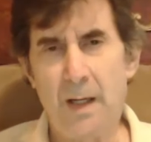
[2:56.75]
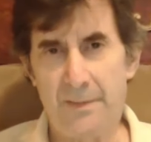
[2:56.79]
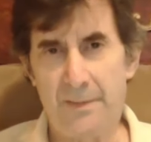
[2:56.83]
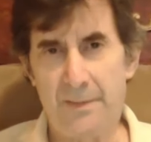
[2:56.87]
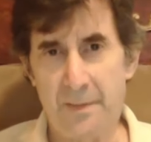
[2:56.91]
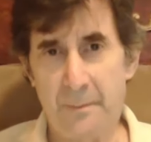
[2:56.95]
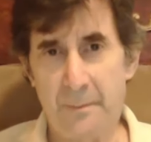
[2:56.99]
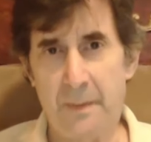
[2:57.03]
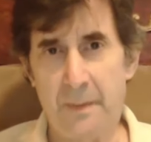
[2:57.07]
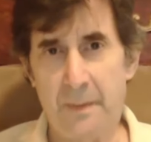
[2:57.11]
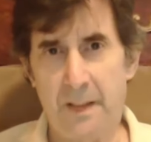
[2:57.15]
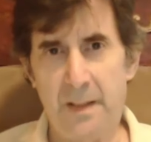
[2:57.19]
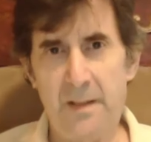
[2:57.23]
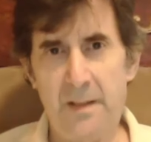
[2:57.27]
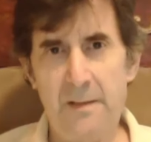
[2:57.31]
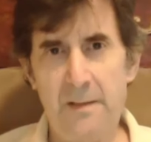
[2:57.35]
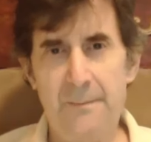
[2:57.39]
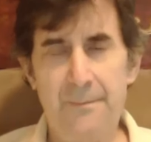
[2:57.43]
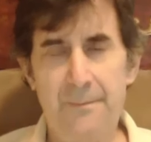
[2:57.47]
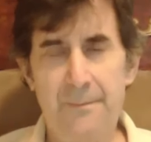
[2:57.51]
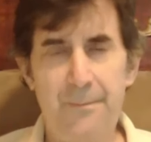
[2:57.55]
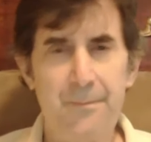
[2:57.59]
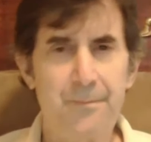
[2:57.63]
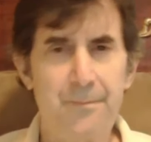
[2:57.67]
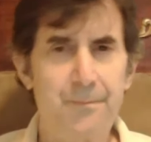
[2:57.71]
to me,
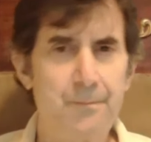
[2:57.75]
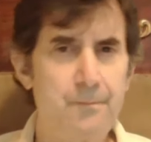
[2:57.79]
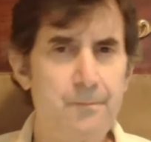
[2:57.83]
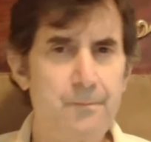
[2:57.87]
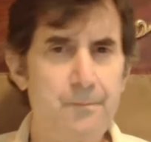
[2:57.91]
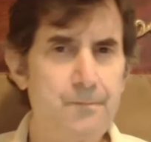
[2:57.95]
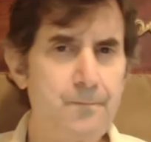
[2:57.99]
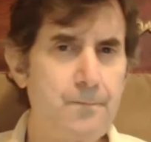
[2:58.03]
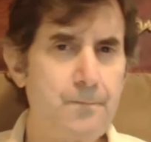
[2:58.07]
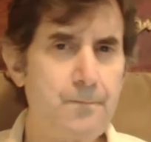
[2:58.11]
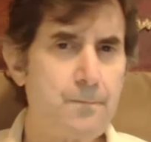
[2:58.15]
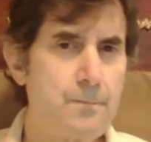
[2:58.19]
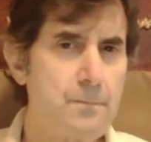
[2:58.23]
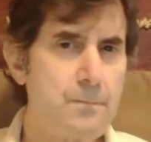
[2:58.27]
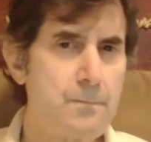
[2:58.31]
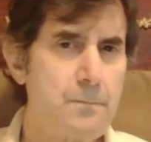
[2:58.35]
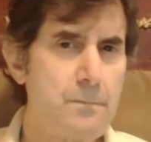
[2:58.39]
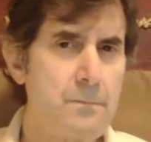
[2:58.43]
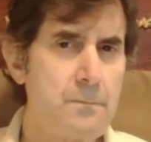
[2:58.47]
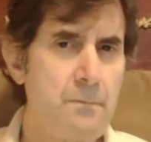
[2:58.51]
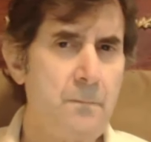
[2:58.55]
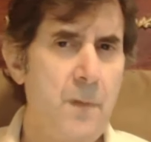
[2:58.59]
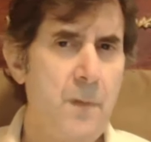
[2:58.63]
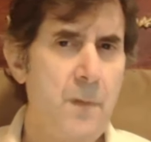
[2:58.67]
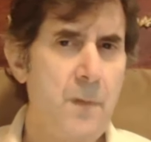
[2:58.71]

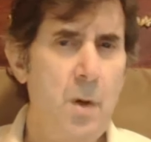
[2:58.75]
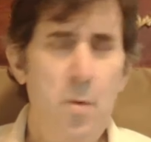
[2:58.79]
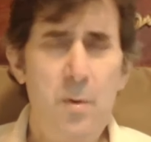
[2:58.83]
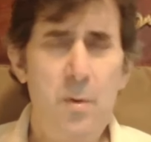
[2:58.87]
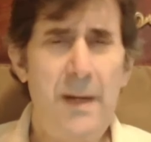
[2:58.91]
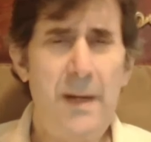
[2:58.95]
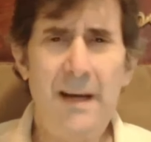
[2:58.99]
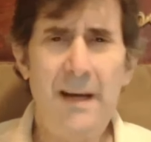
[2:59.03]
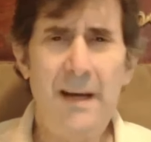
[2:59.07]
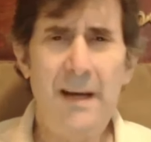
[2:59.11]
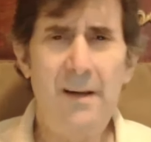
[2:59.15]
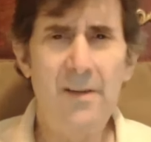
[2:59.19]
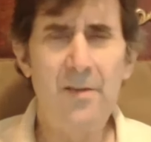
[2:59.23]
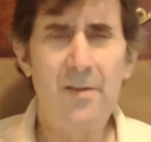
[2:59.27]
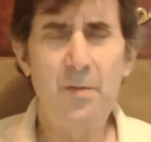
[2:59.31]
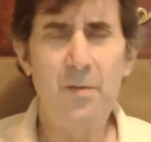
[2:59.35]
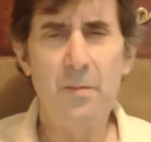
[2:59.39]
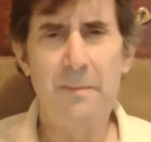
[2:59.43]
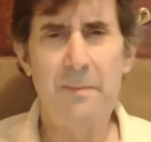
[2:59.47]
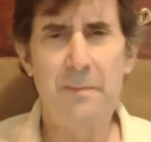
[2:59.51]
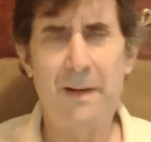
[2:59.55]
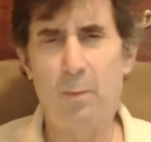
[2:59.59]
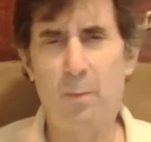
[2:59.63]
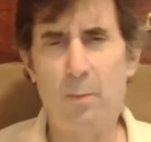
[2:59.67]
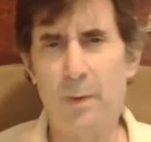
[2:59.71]
who cares
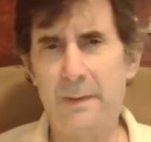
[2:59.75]
about